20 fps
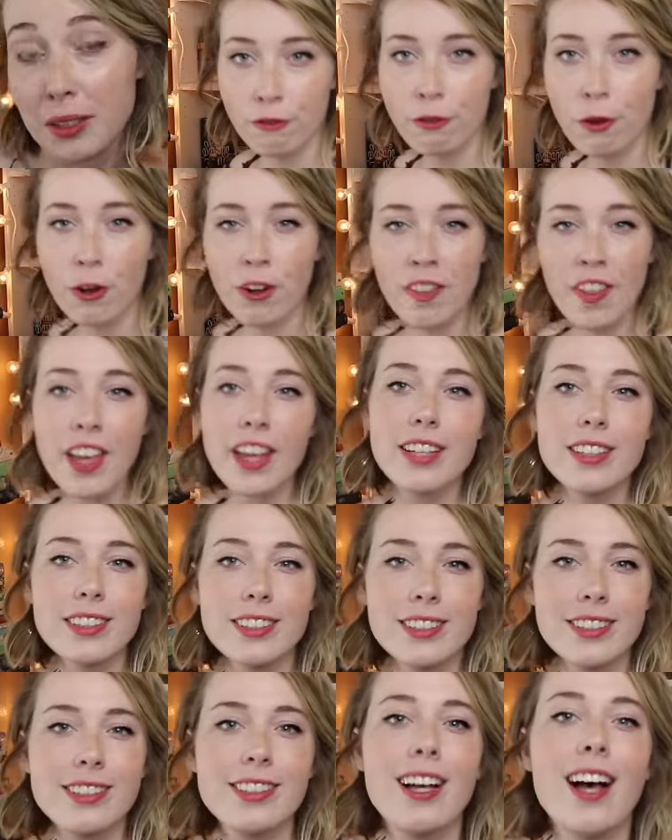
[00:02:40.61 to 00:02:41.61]
For
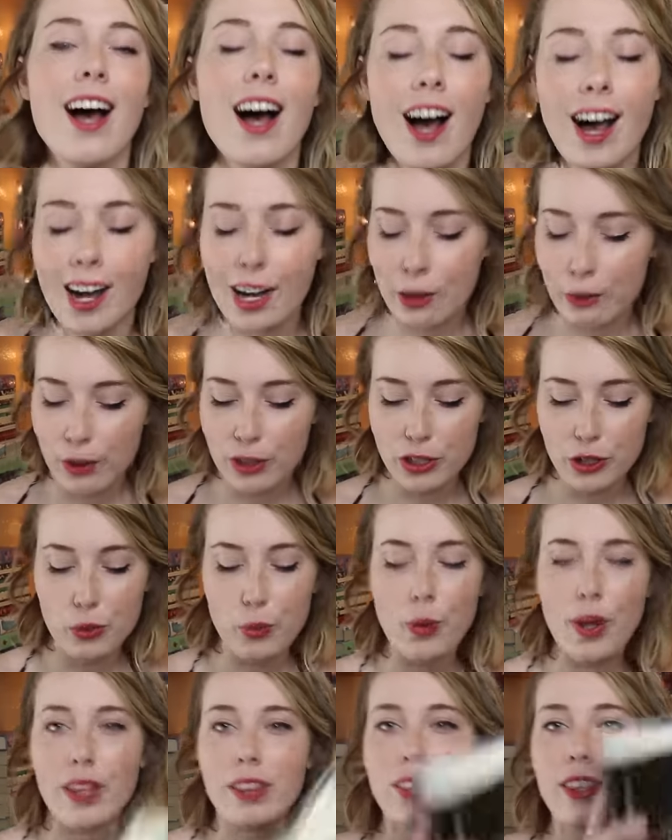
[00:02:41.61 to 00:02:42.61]
this, I
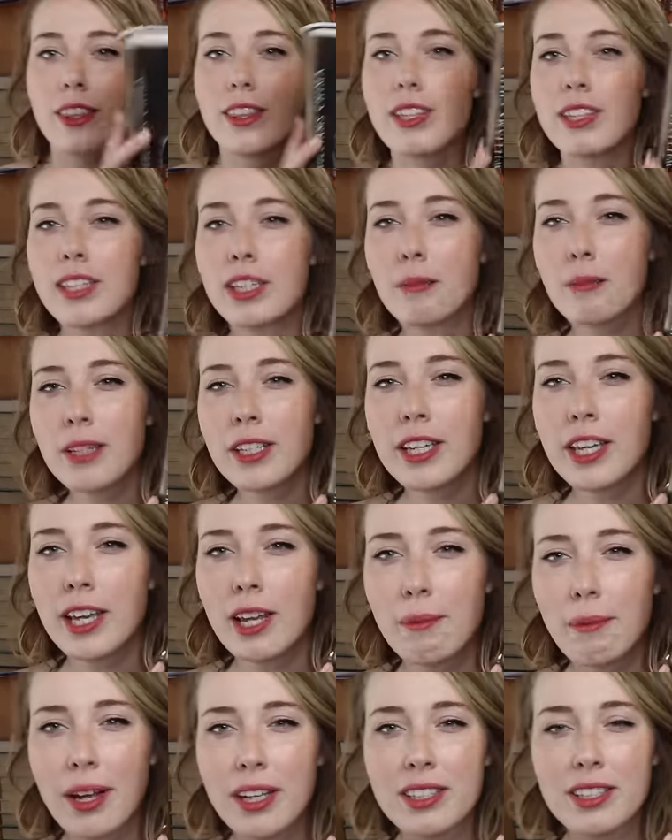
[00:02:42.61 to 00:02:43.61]
went with The Demon
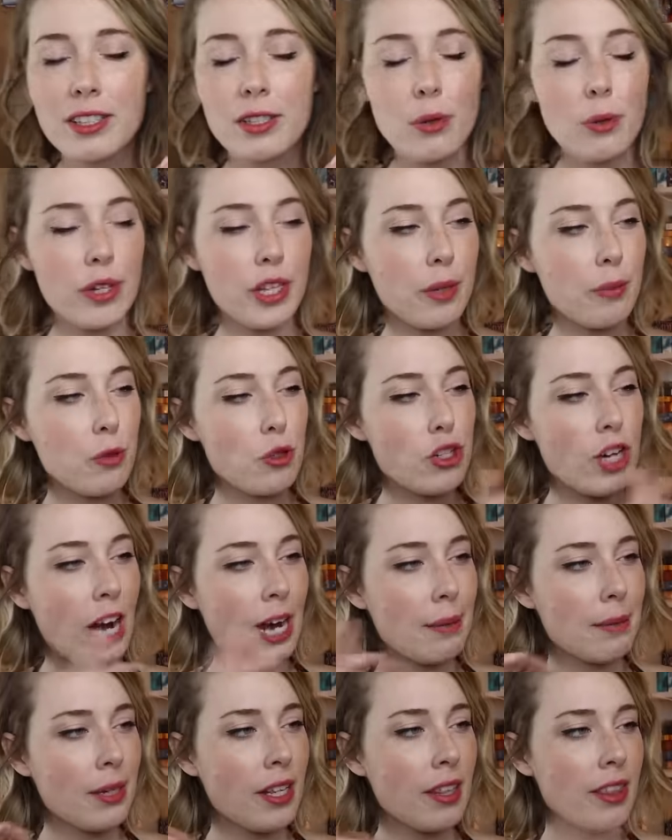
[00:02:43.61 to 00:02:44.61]
King by Sinoa
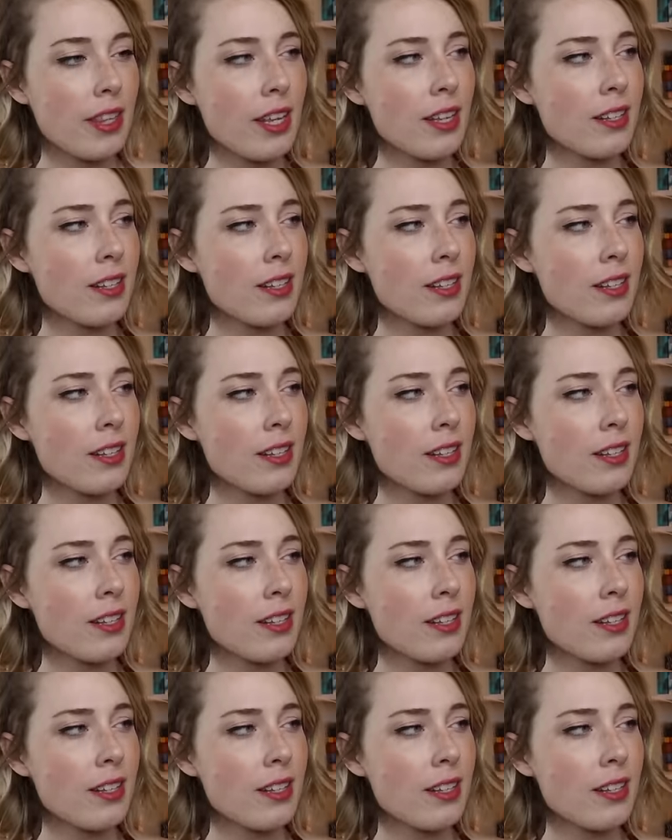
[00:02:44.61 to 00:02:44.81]
Williams-Chima.